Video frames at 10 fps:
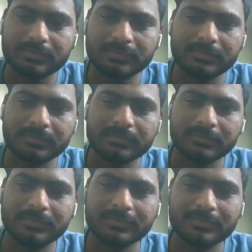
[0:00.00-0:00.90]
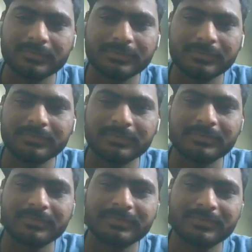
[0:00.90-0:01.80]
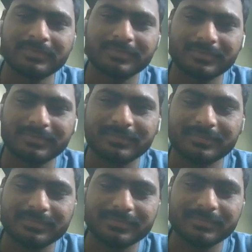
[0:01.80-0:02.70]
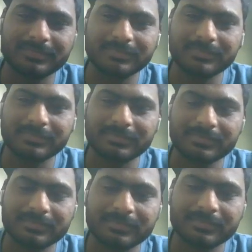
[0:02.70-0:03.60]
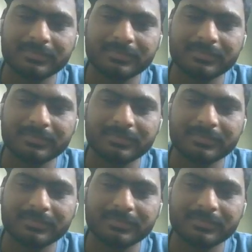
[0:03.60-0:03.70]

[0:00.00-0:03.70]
This person isn't speaking.